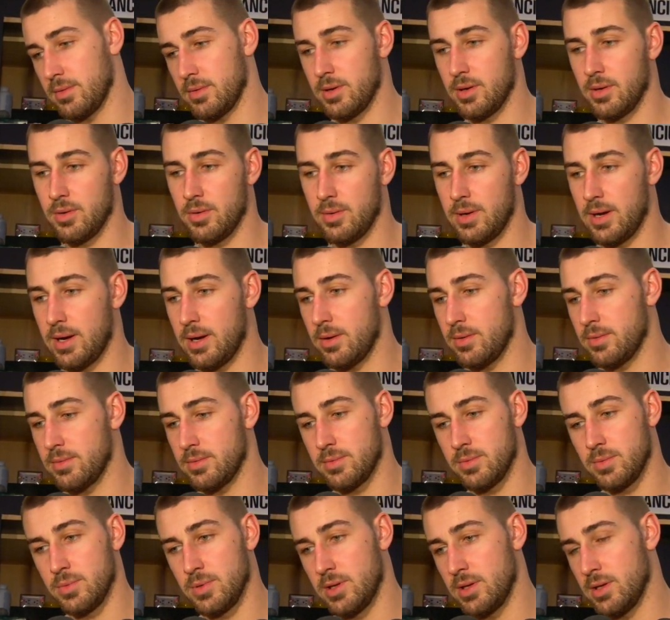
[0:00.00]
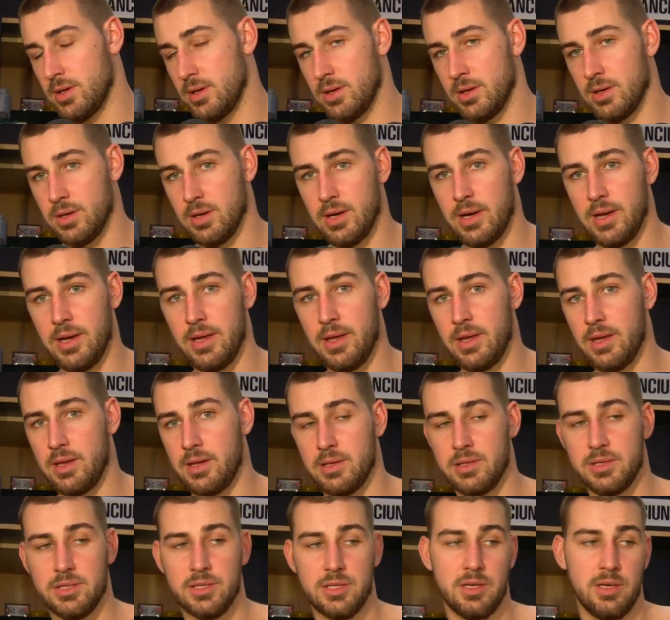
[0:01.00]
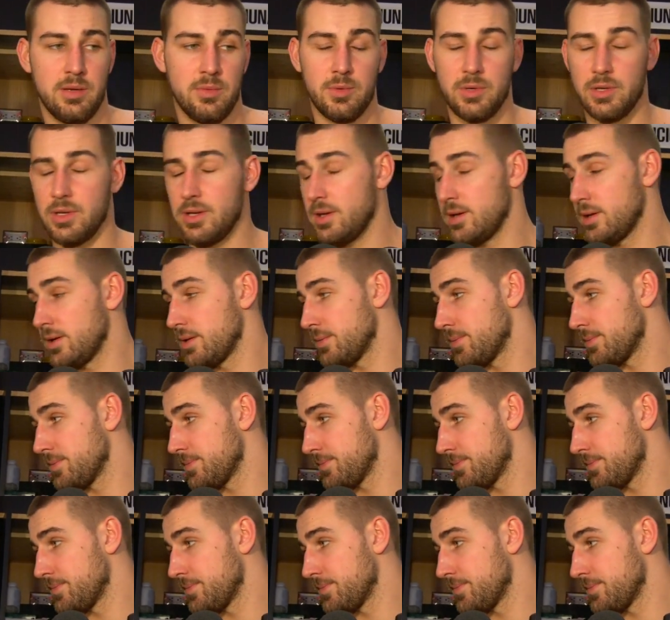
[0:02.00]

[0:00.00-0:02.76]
go out with a high energy, and we did it.